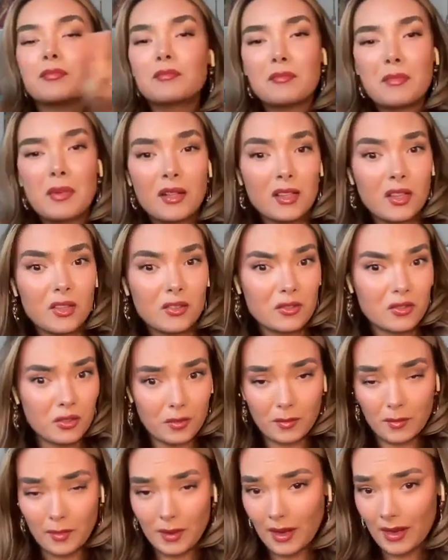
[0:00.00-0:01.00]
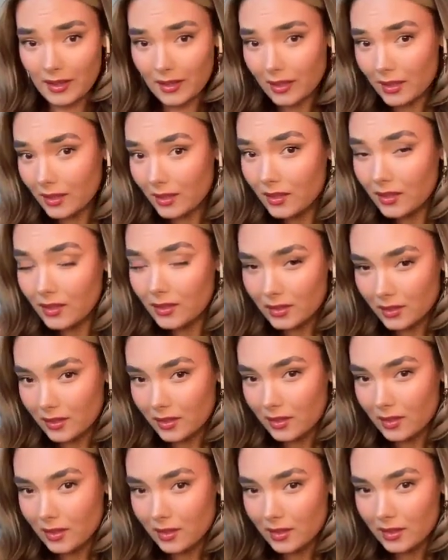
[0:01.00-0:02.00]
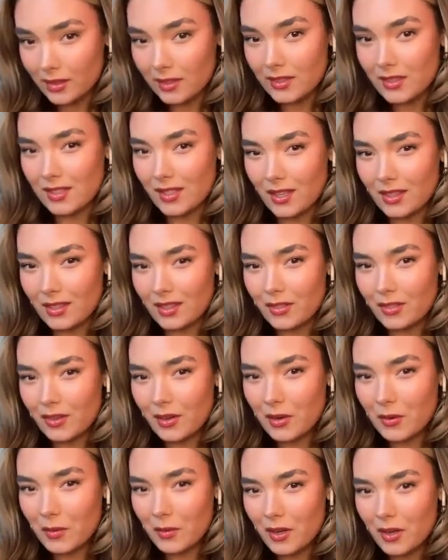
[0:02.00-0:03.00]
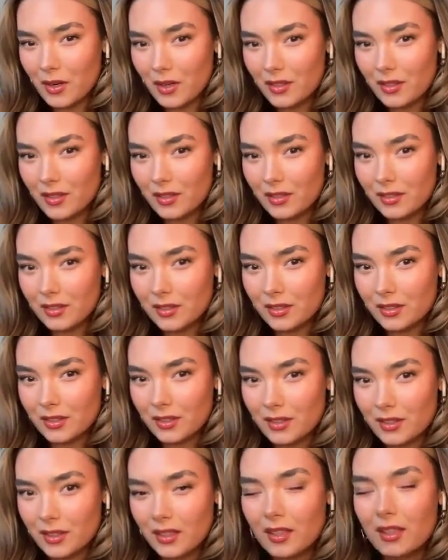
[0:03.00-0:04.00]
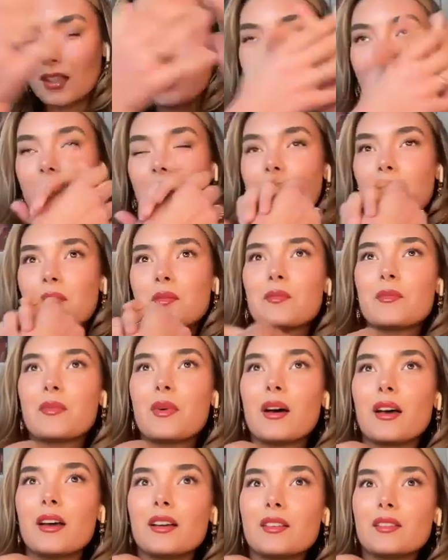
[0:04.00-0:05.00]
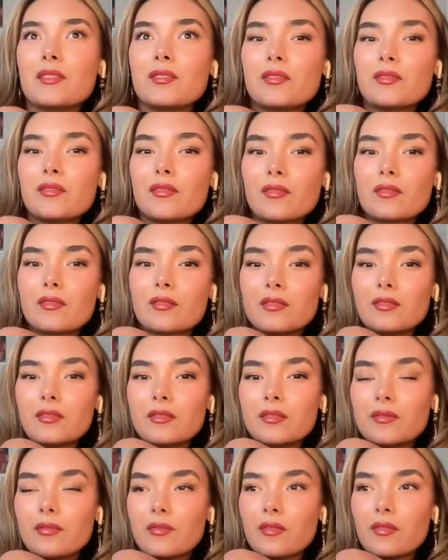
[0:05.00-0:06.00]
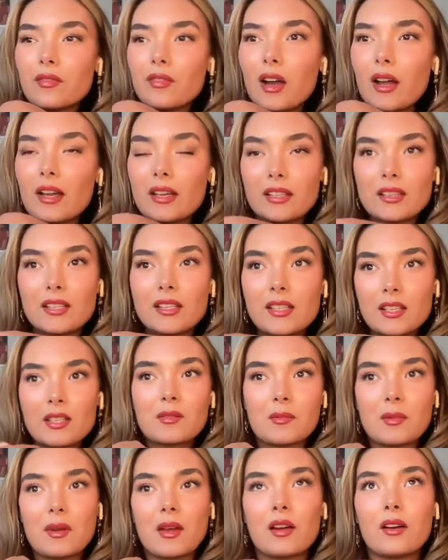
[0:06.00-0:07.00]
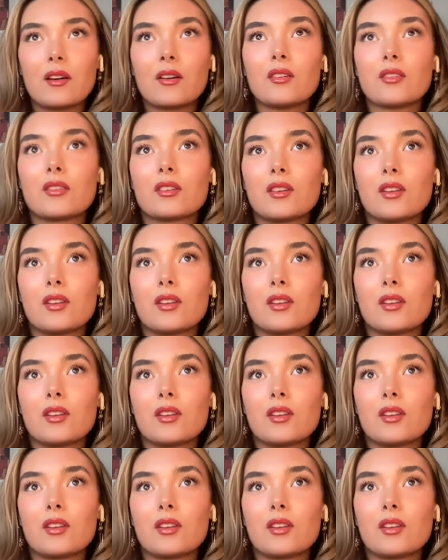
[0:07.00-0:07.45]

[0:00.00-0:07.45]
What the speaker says: melodramatic. Is that the right word? But I think about,